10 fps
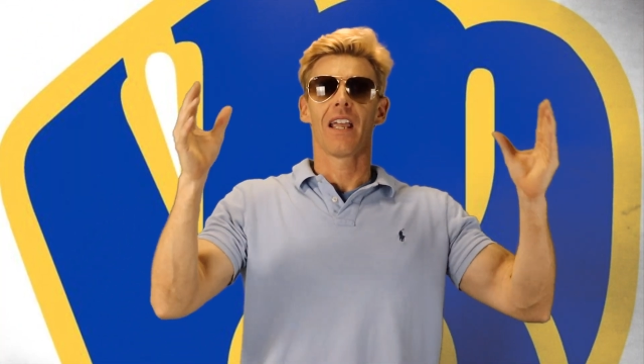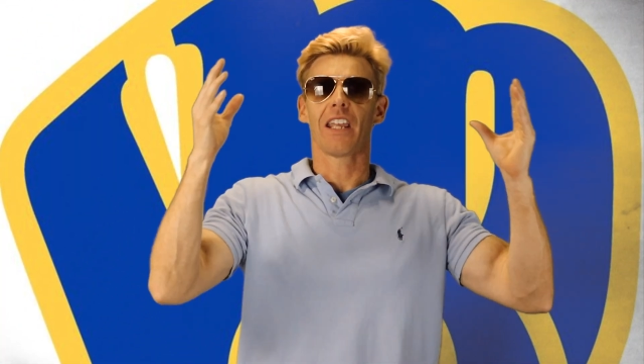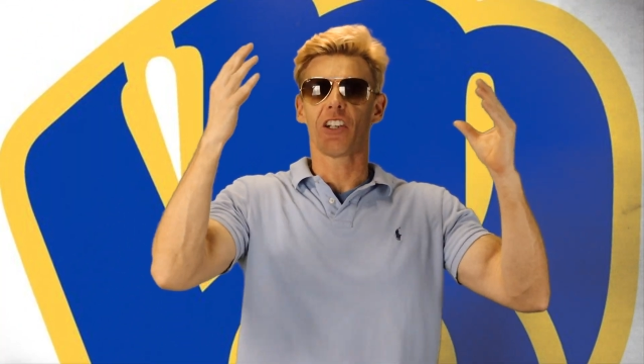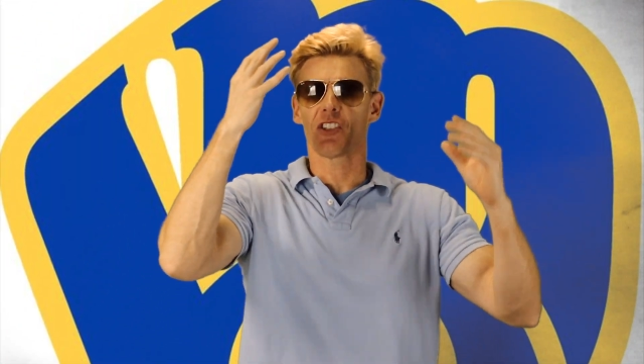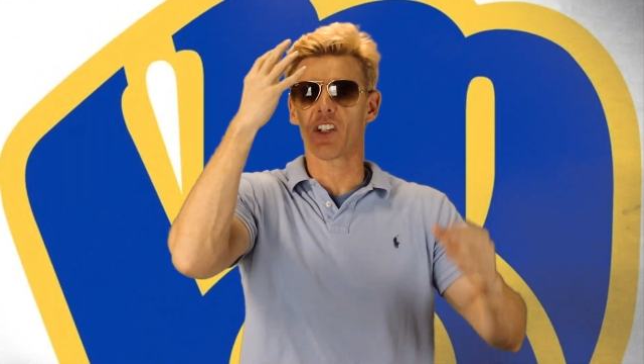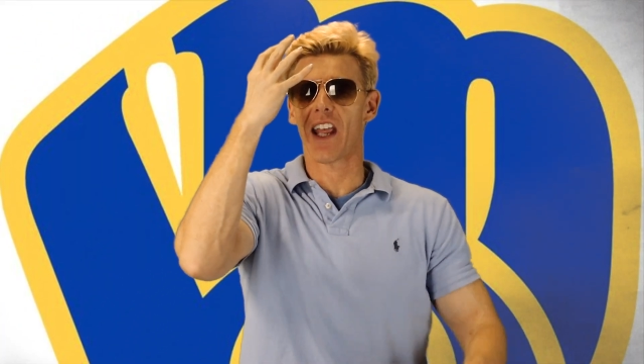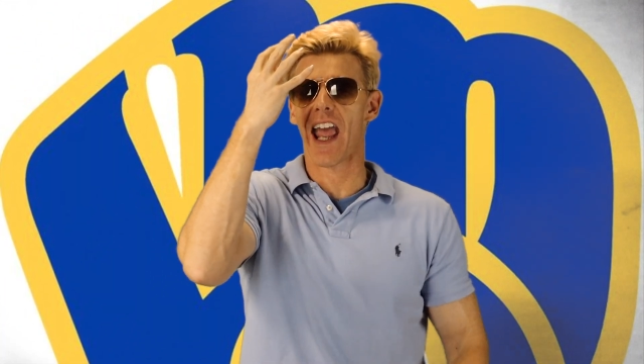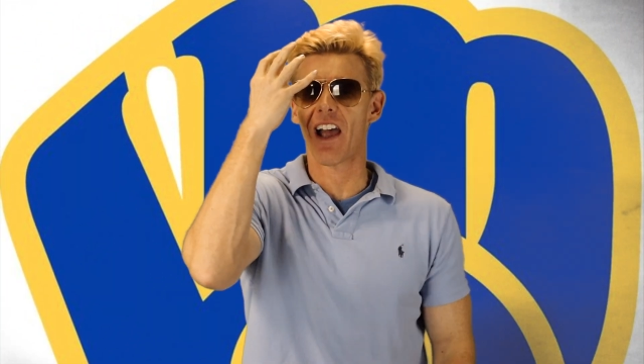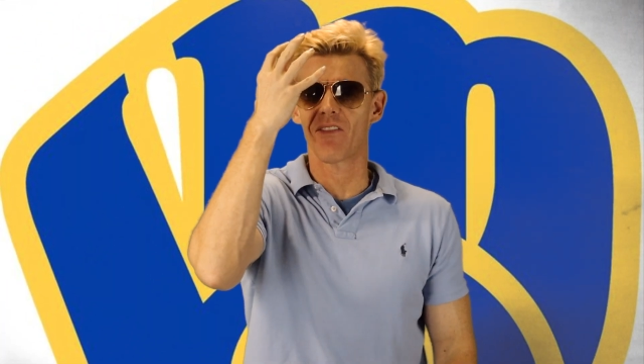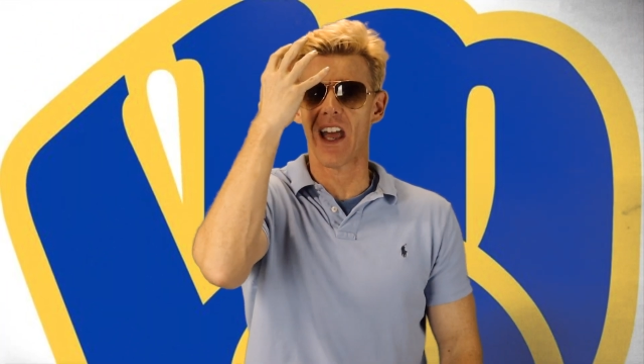they should
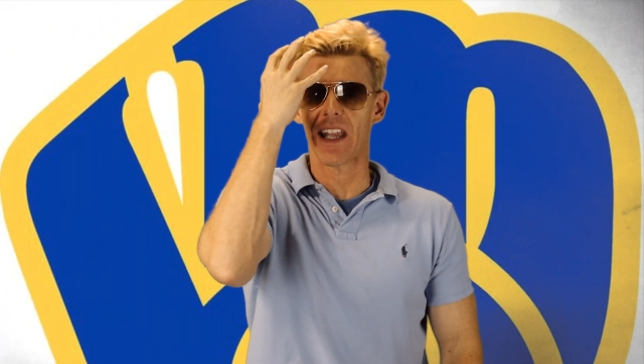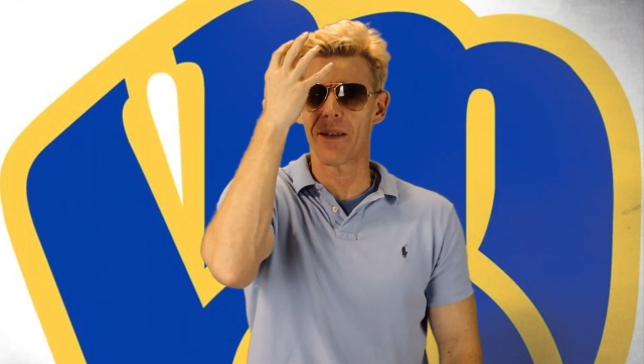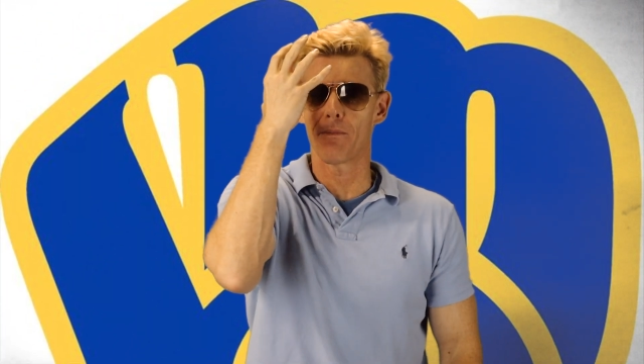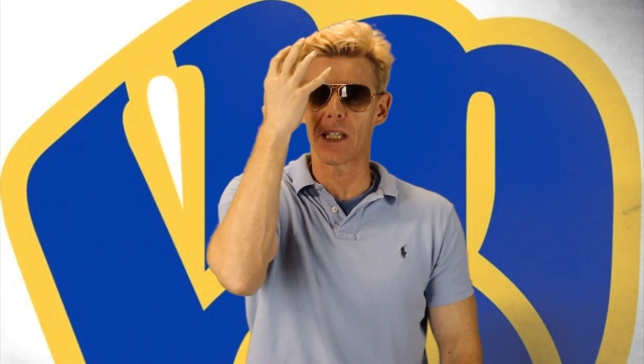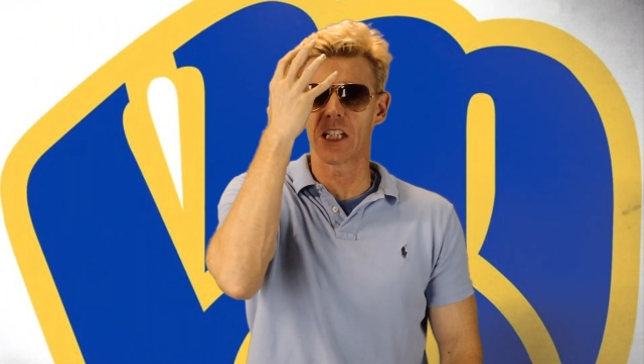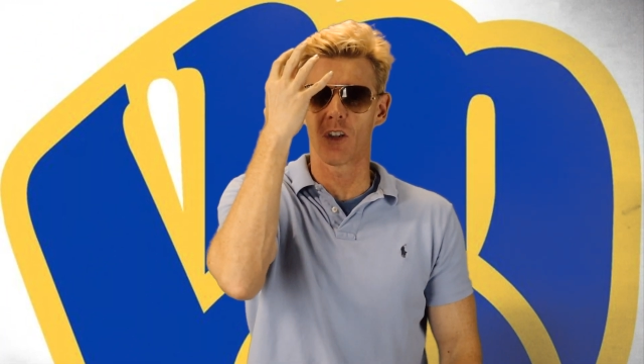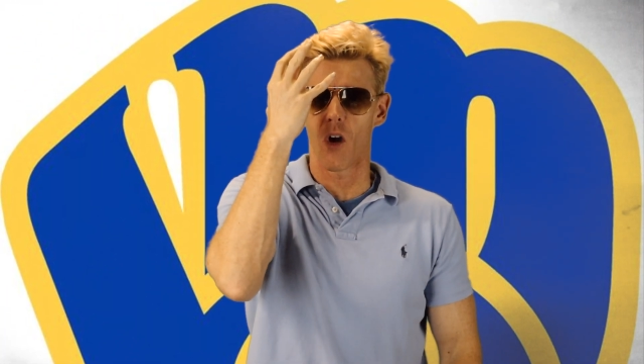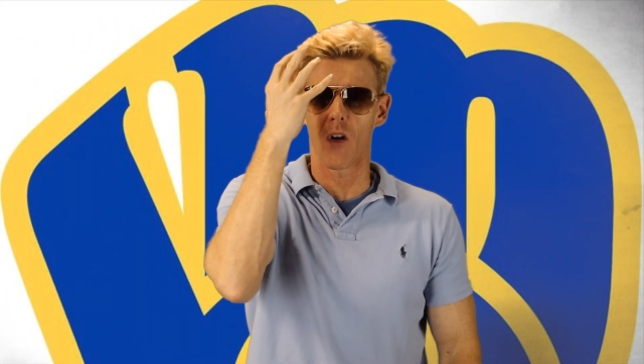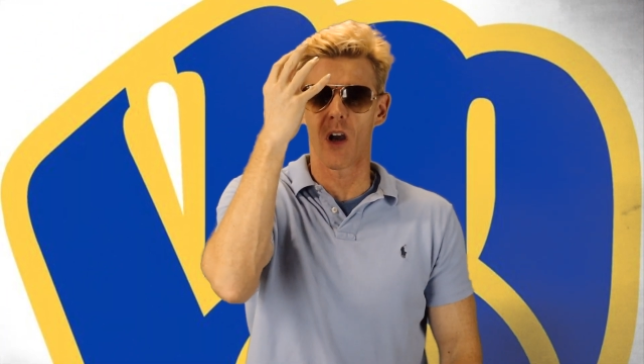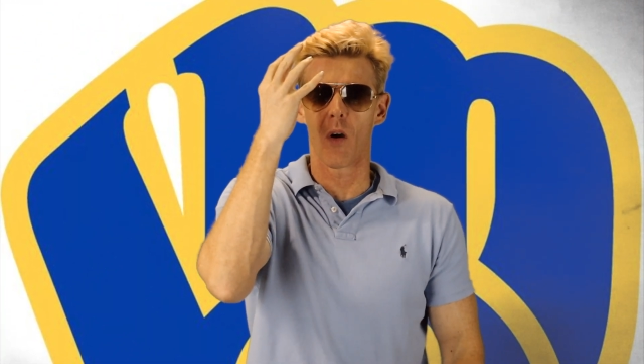have that MB
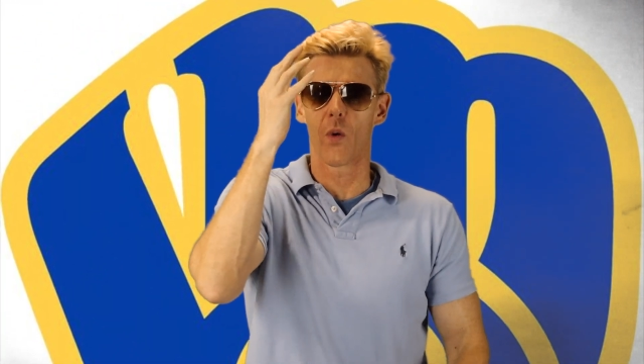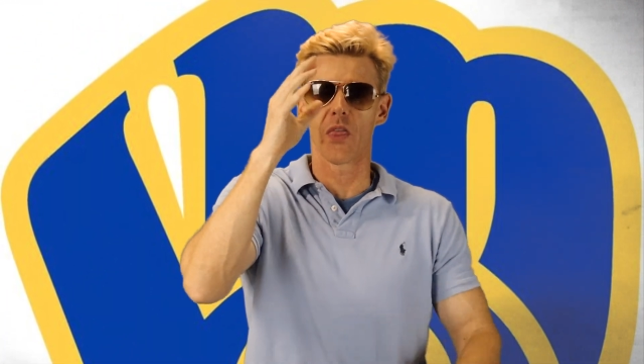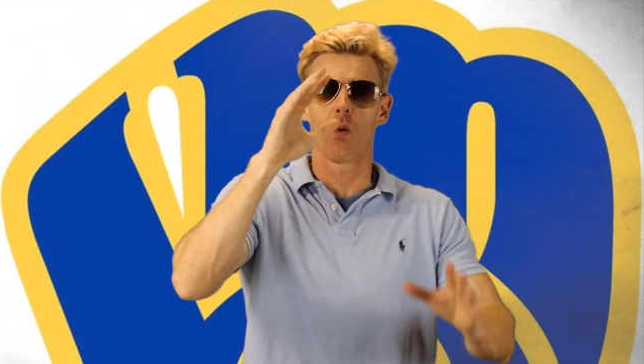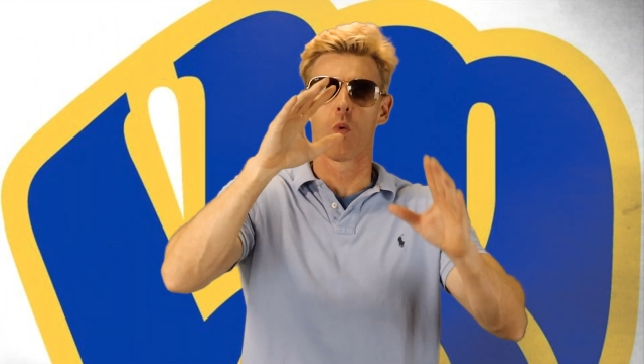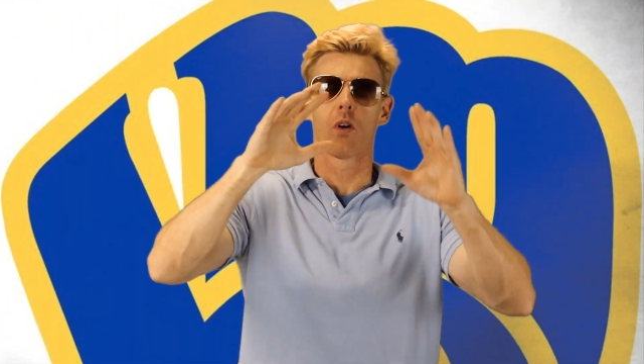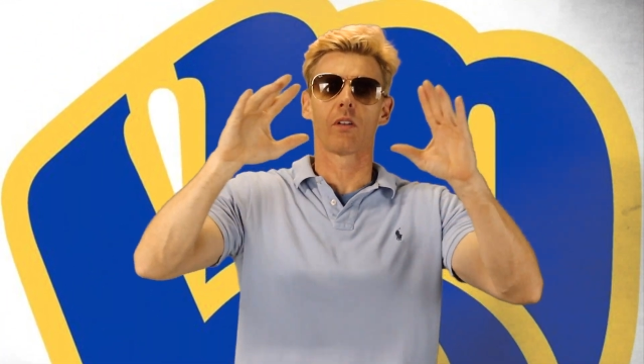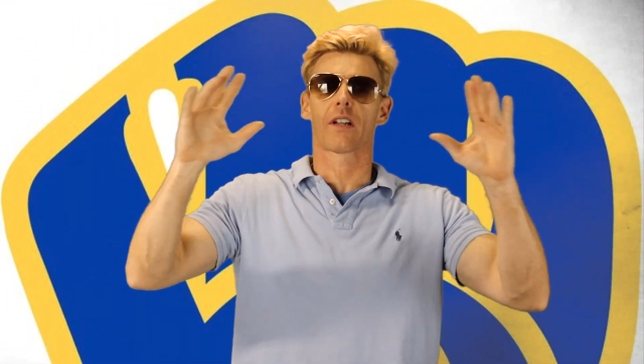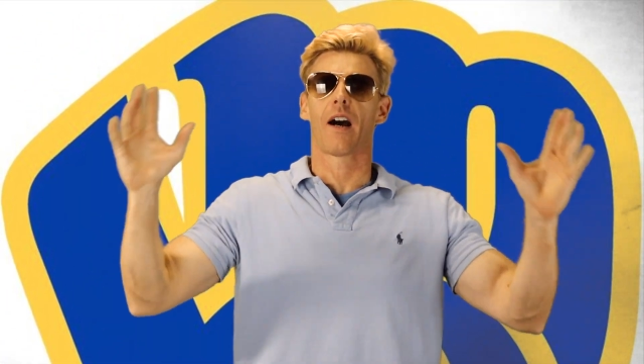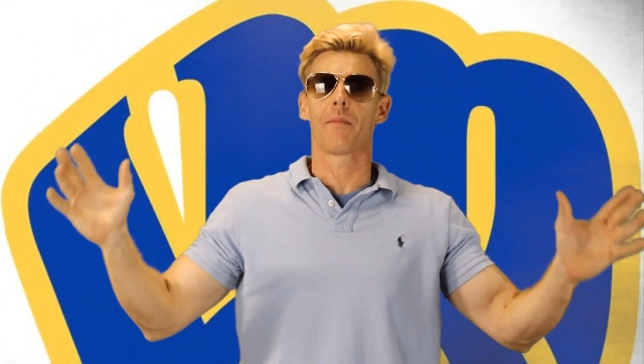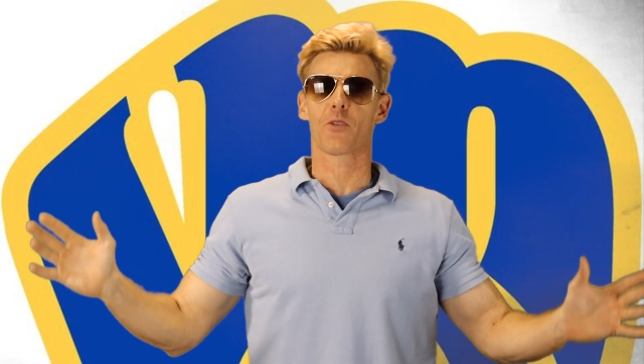logo when the
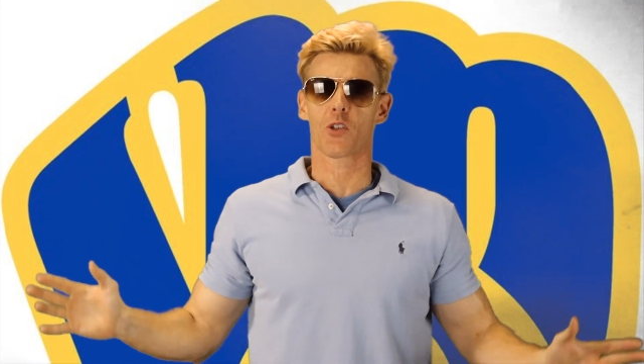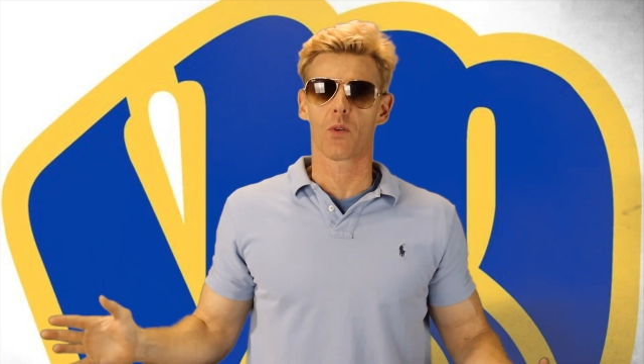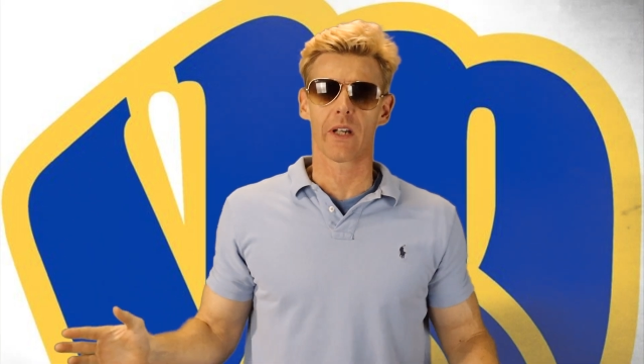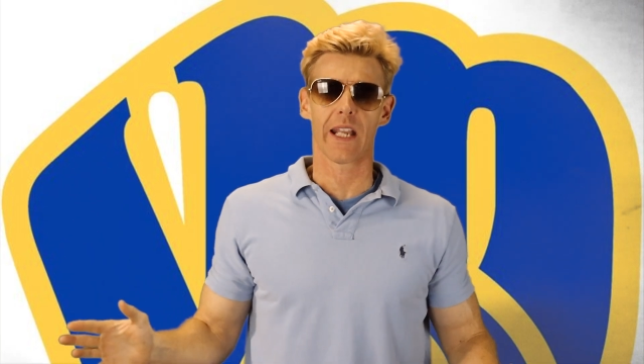world comes to an